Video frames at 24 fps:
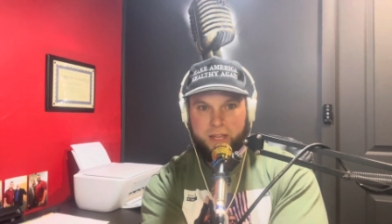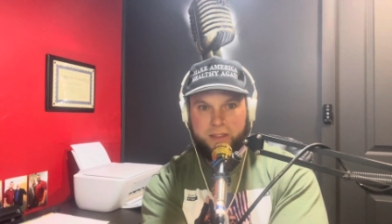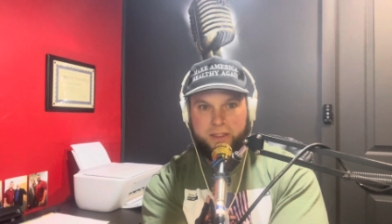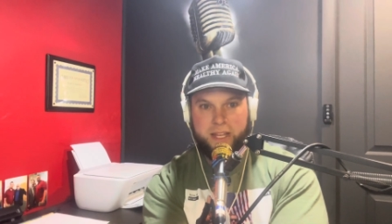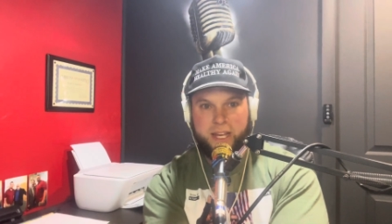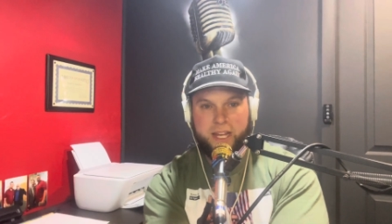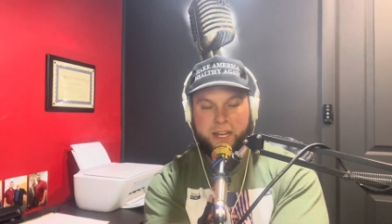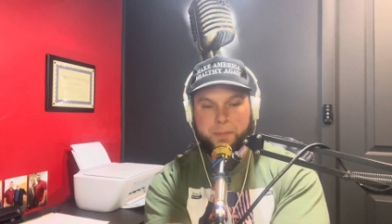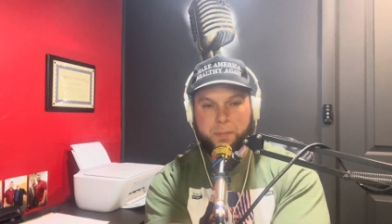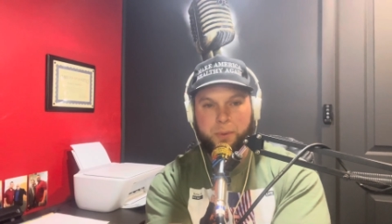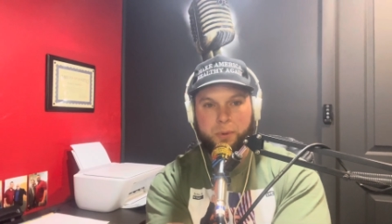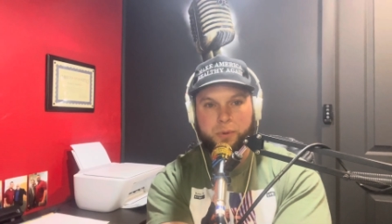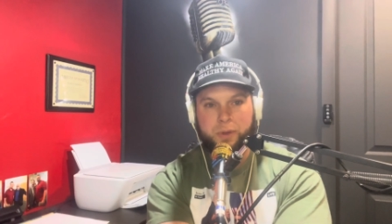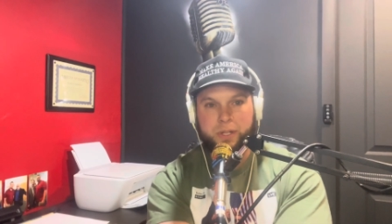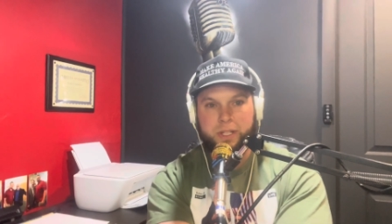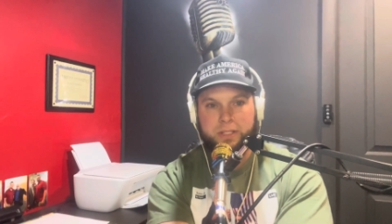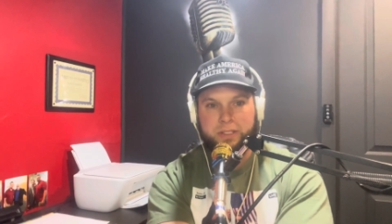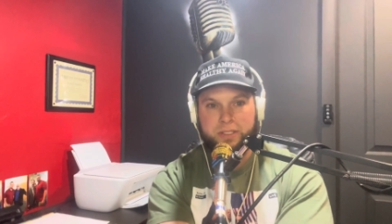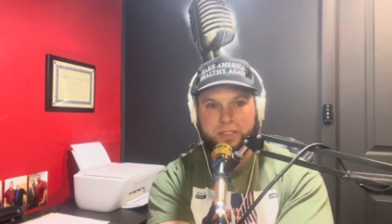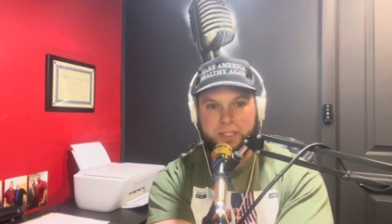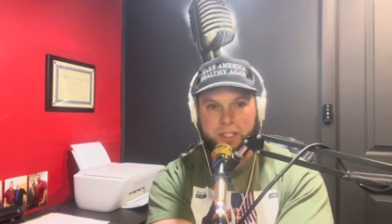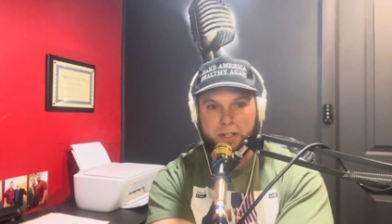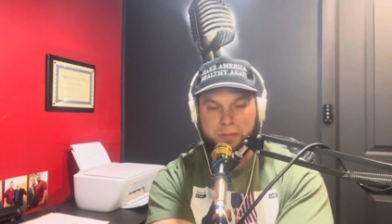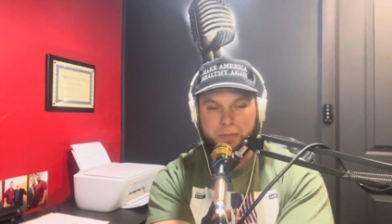They appoint
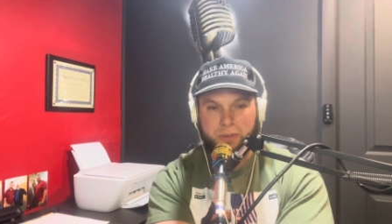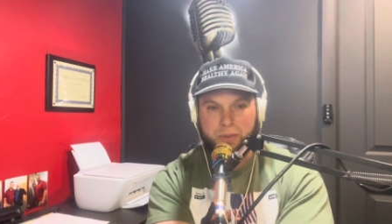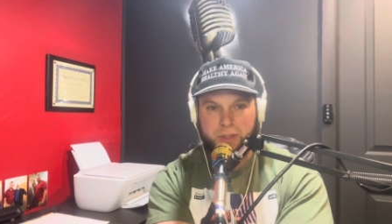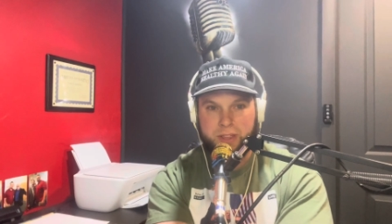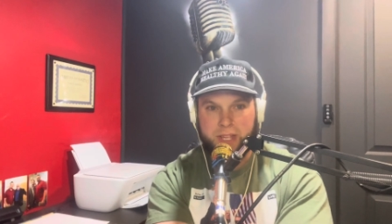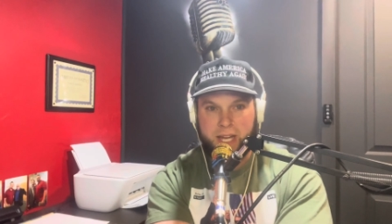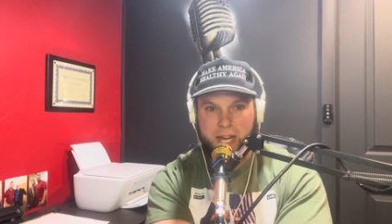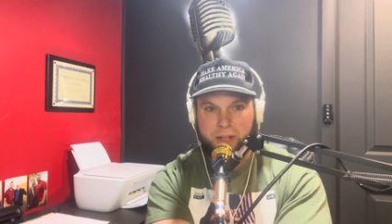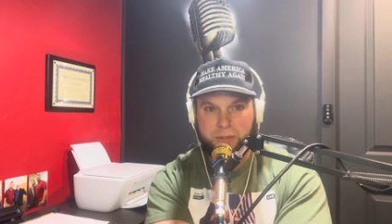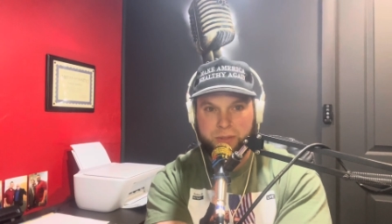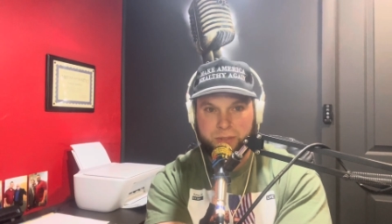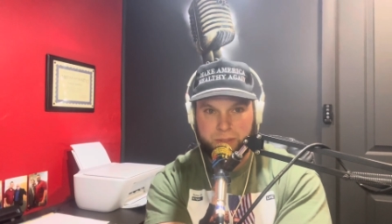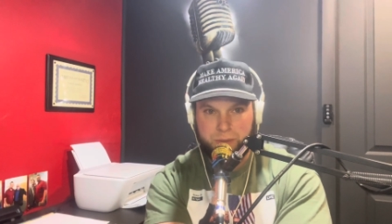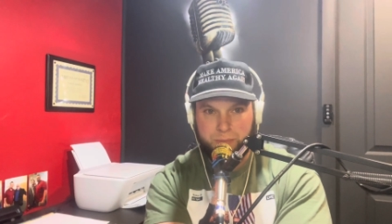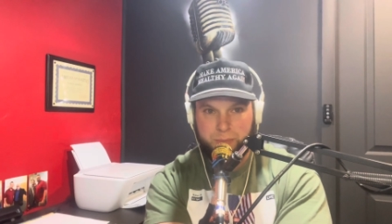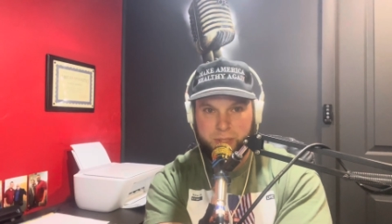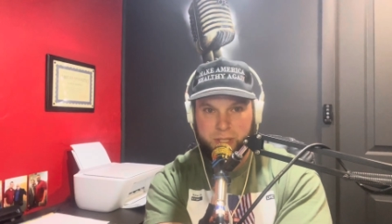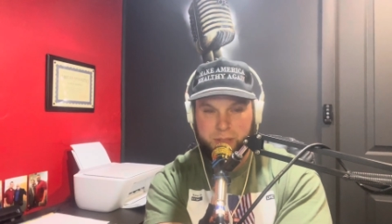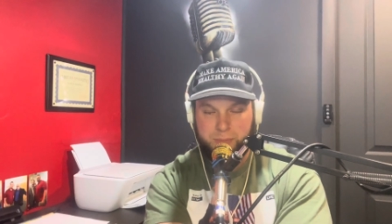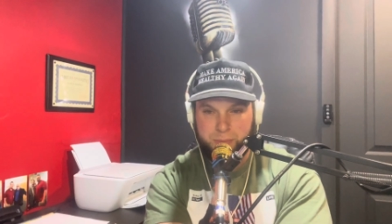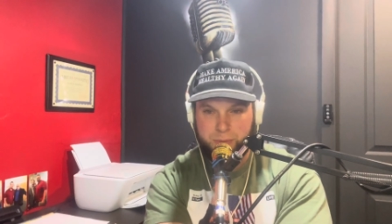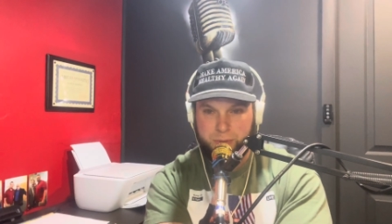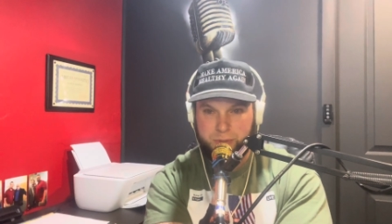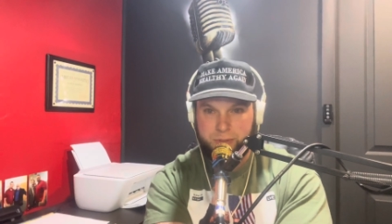several thousand
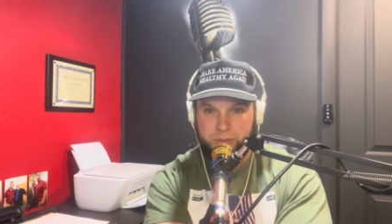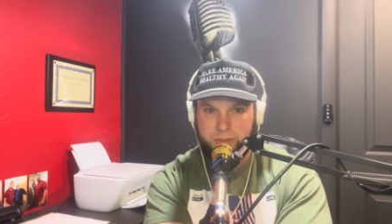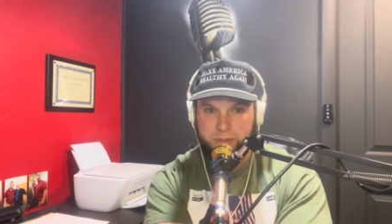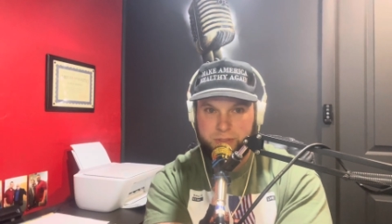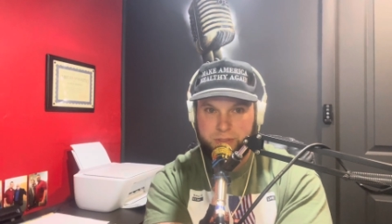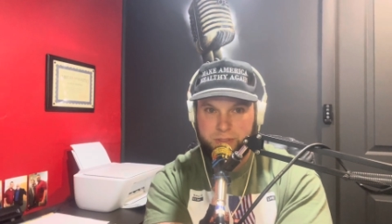people.